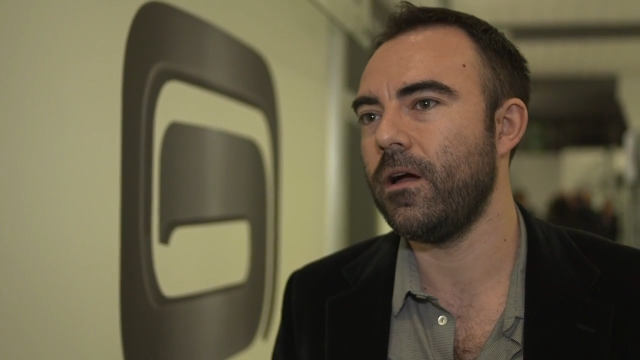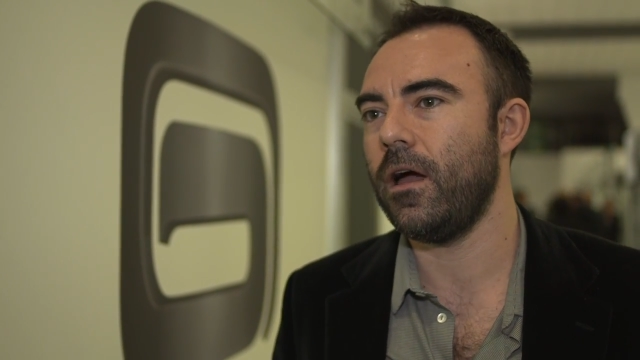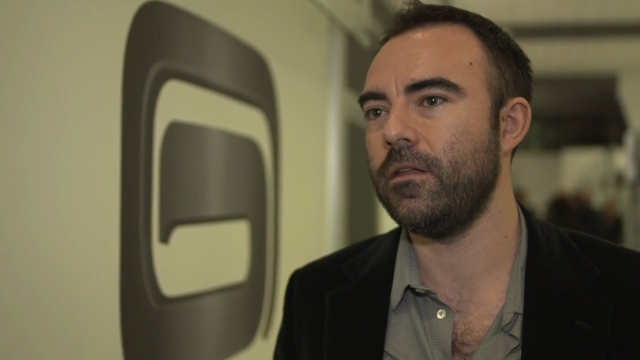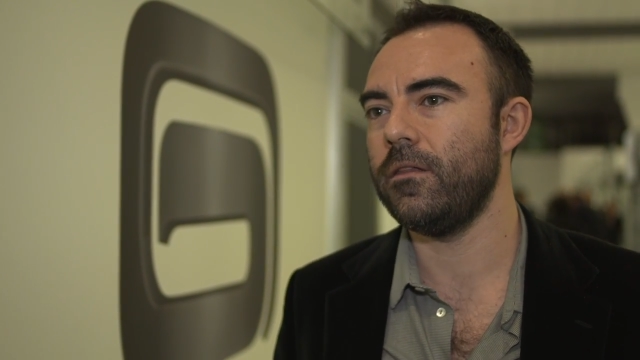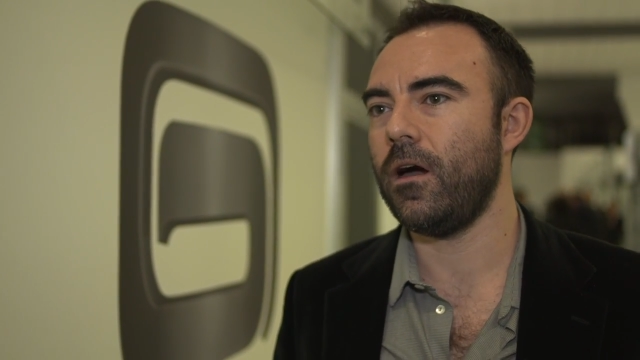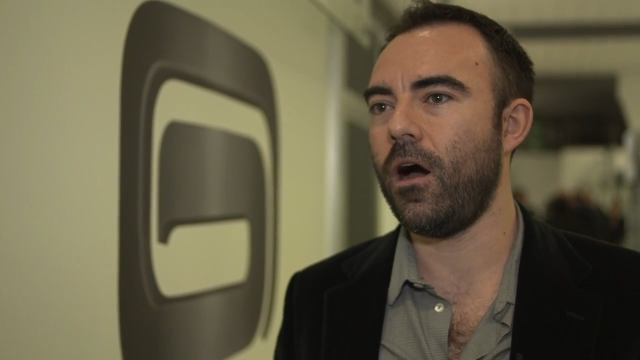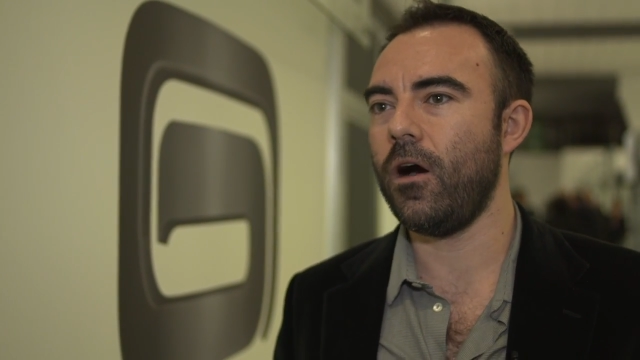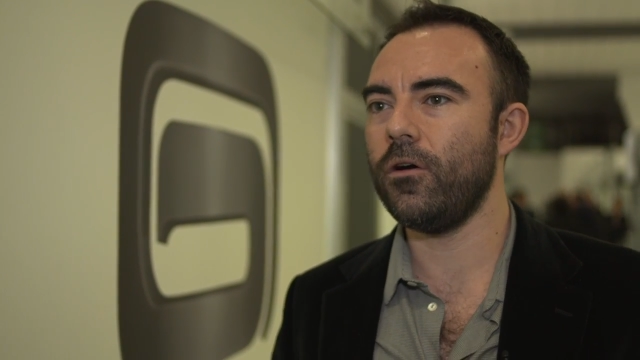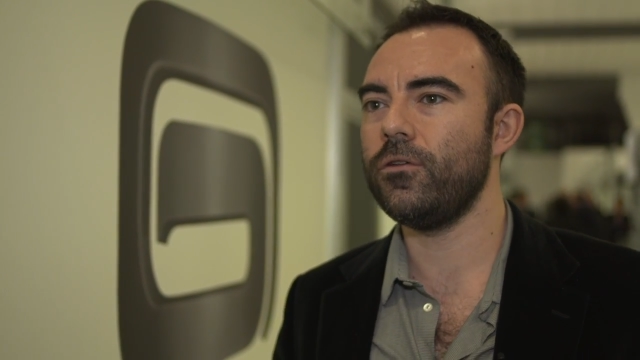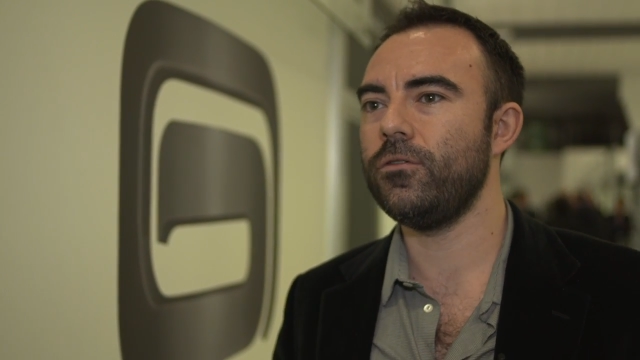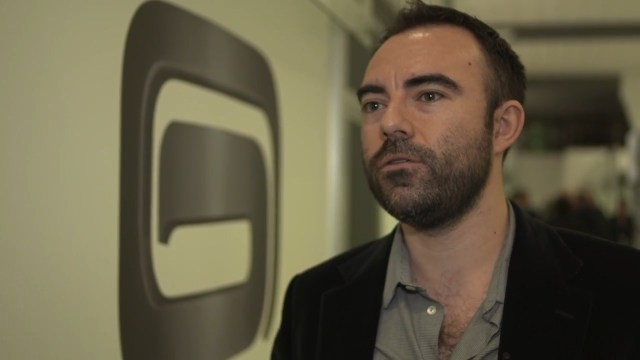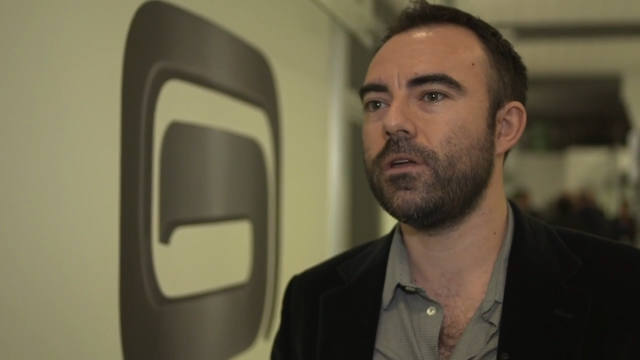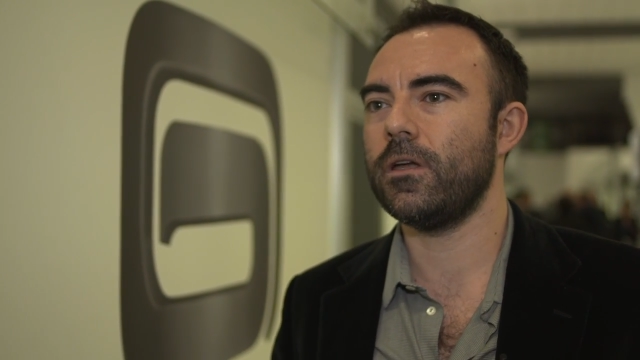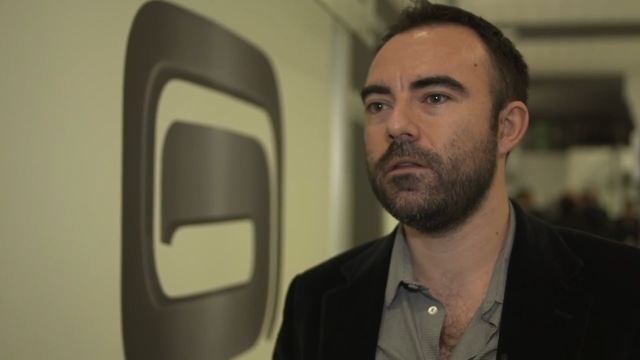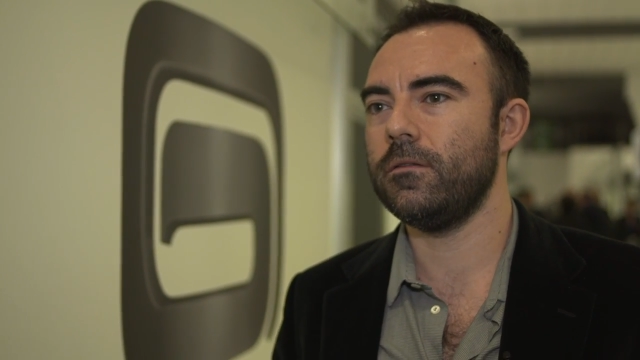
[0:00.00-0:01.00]
and how
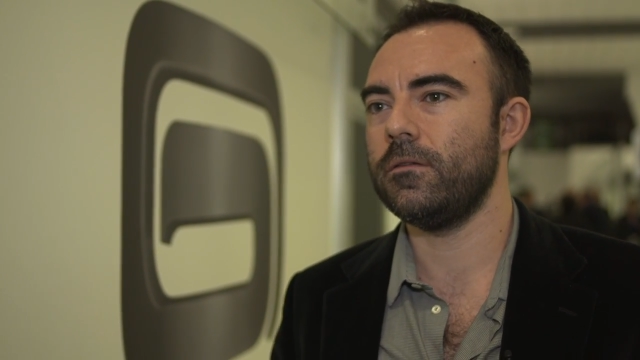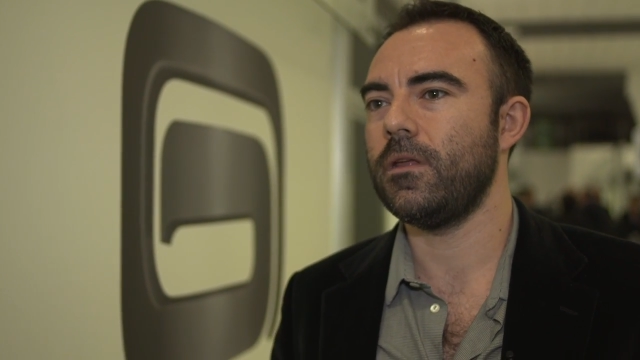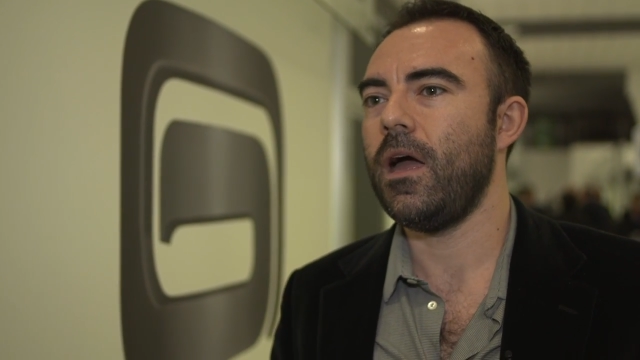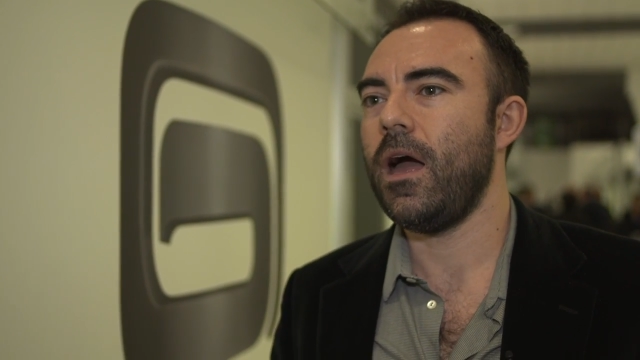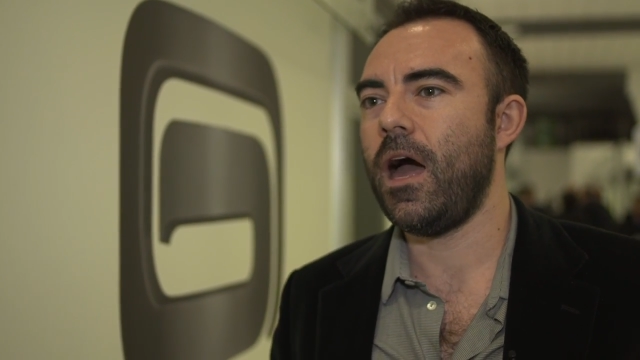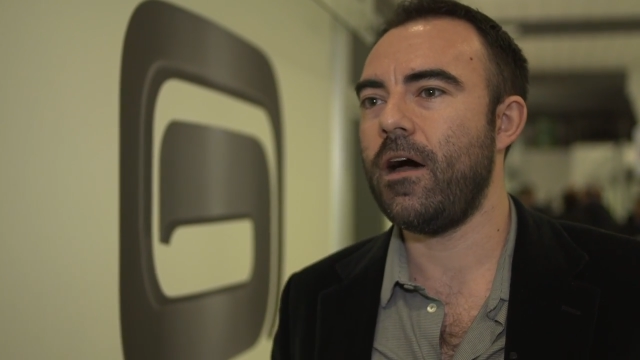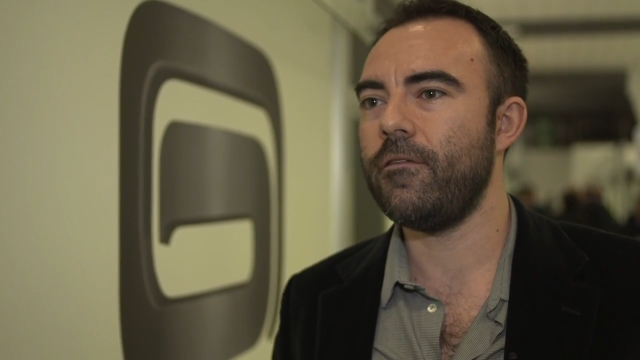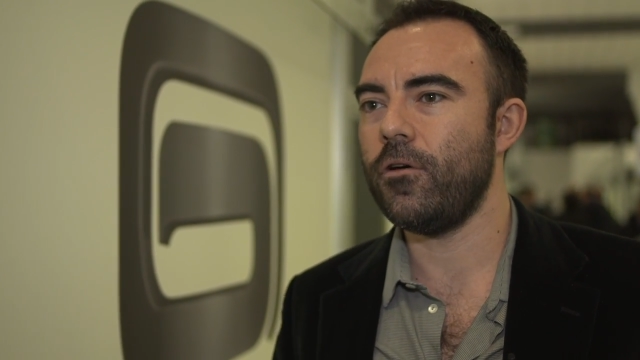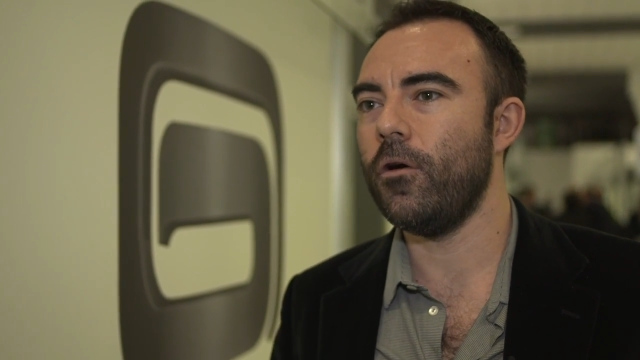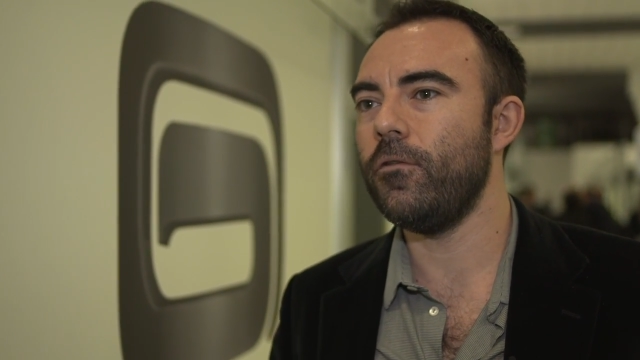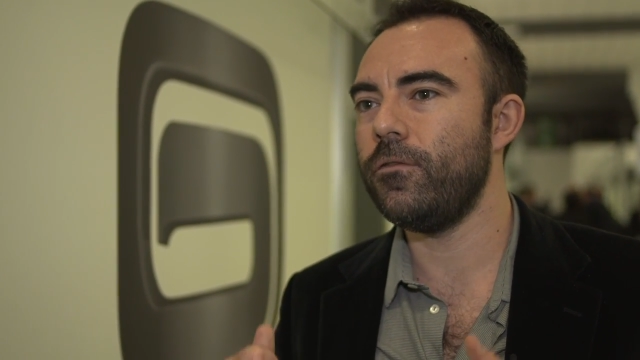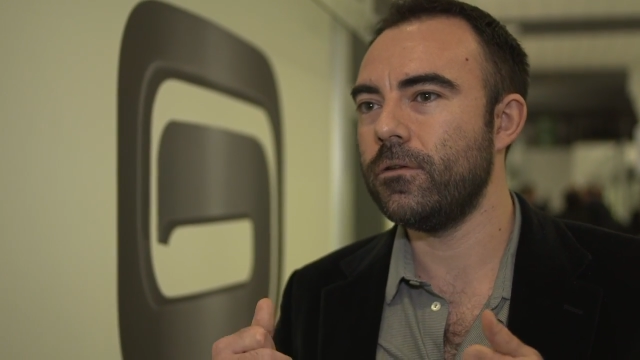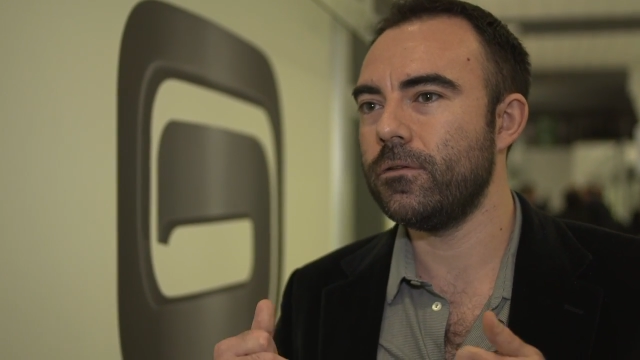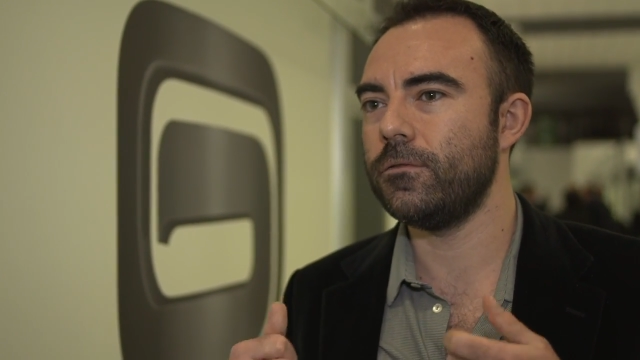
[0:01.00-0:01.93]
you can have a,